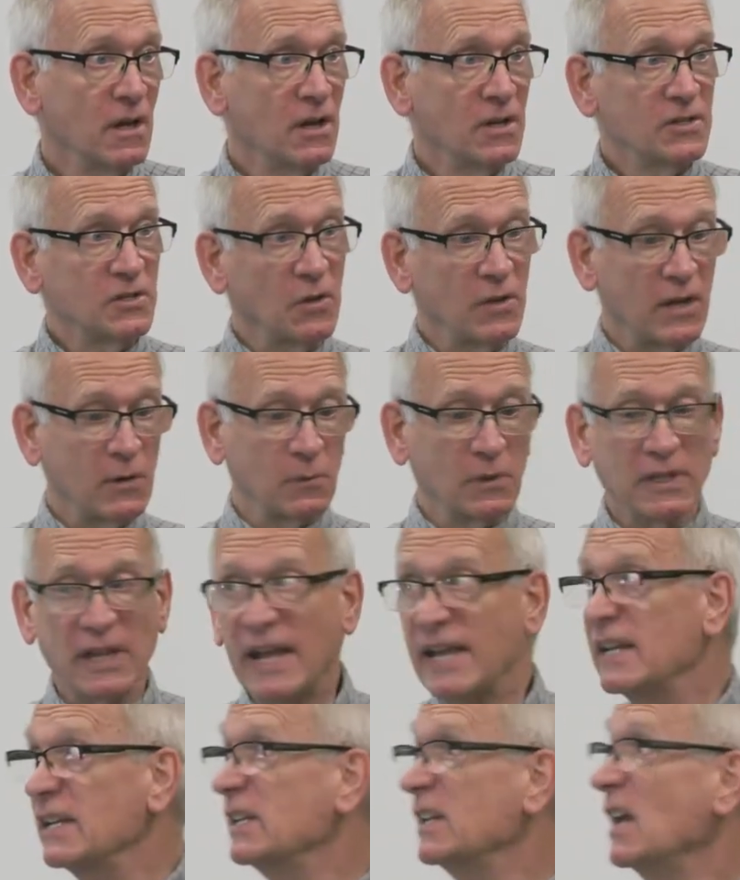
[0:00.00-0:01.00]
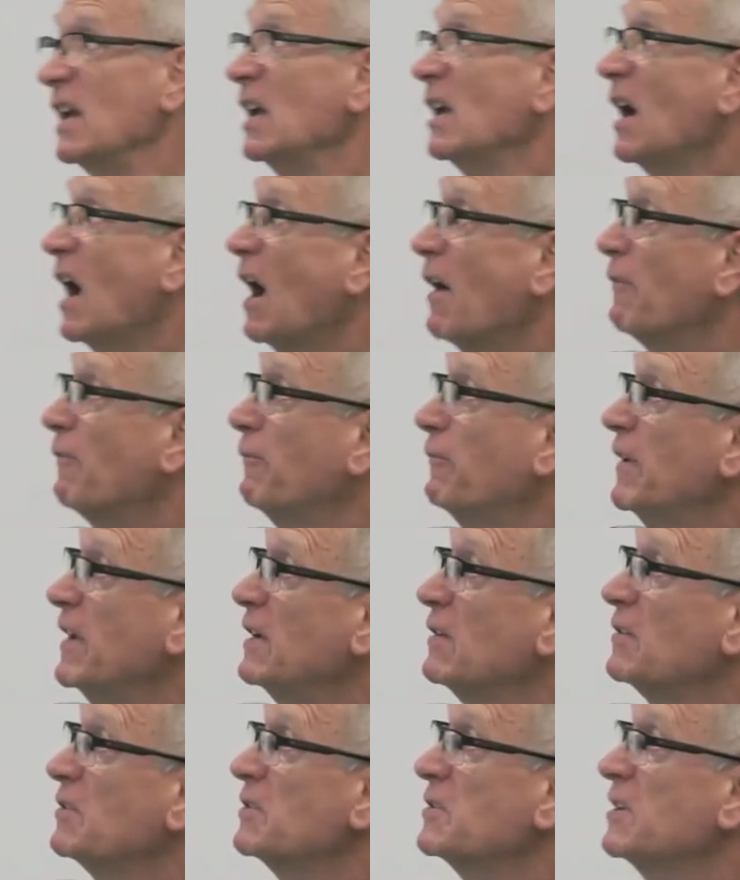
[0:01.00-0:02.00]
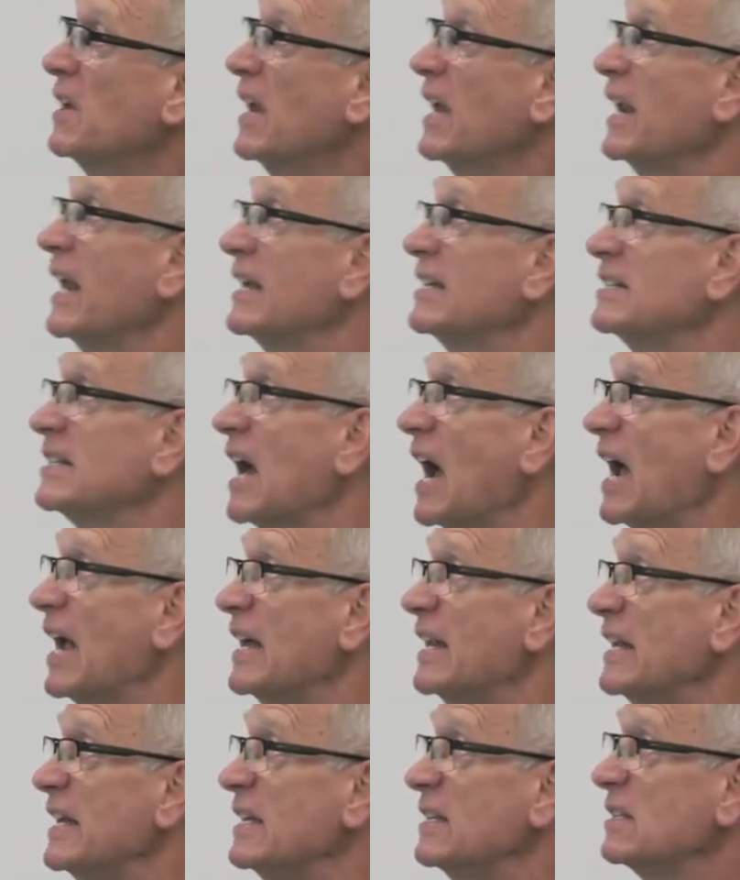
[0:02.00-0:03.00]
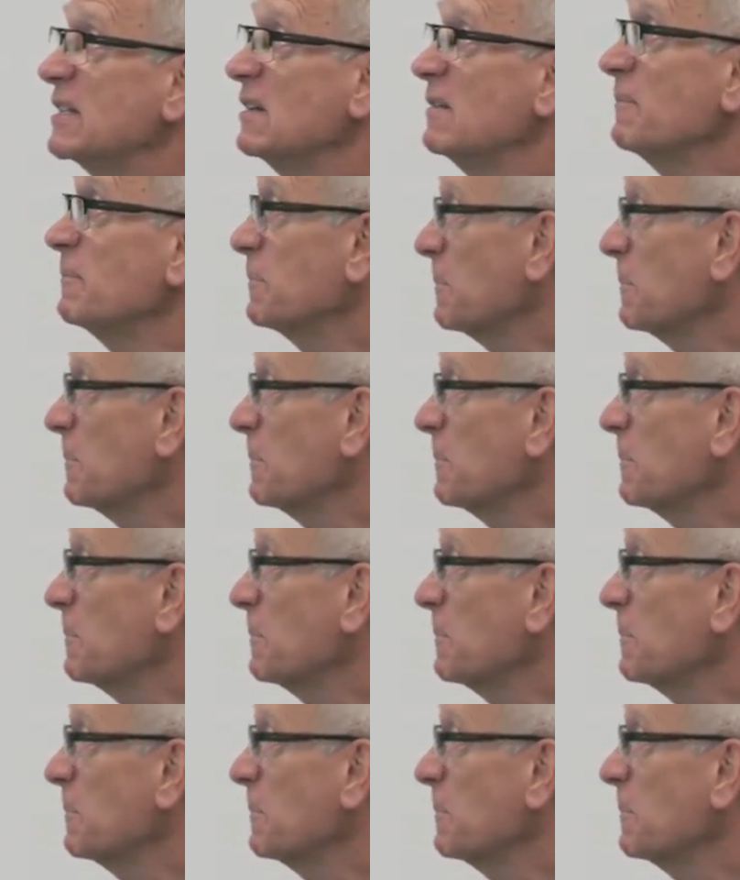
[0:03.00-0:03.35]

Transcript: So they related uh, fears and anxieties